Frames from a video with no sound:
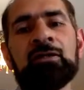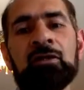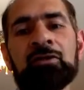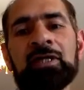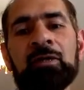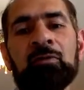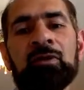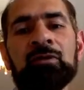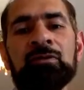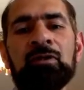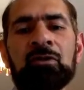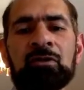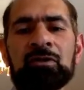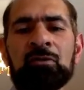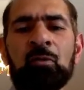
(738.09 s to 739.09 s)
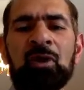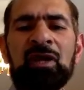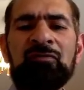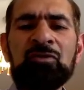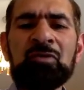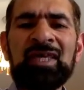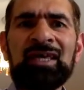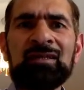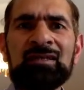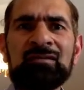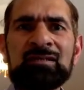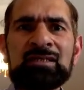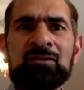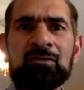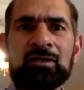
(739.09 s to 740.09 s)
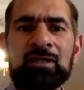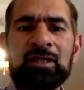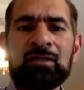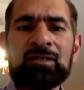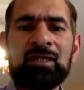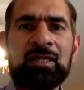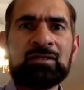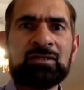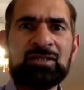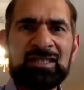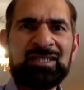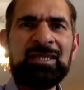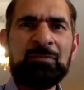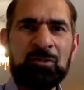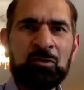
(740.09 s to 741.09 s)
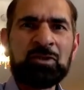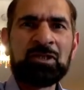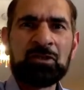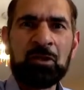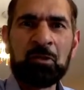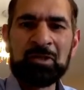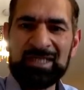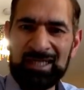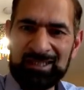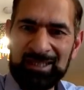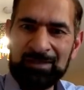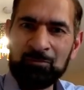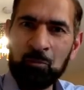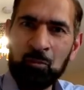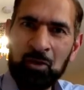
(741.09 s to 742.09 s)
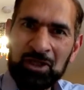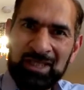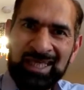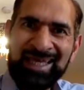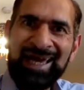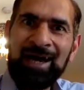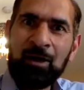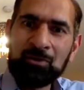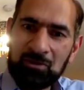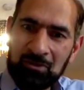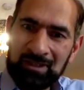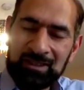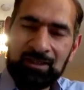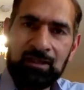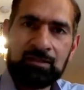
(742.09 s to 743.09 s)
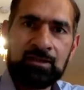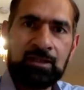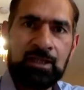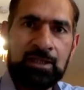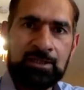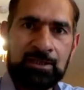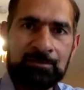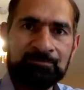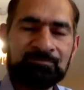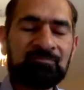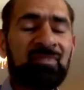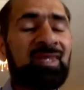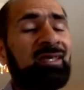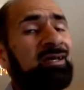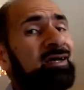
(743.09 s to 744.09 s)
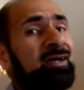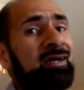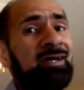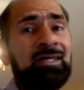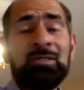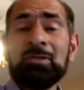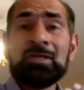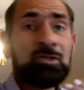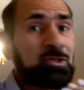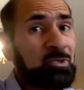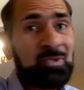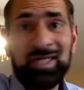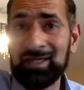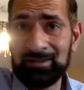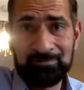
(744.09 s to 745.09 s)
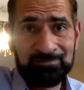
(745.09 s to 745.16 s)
okay, well, look, whatever you get the answer on the calculator, just keep using those and keep working out on the calculator. You can do that,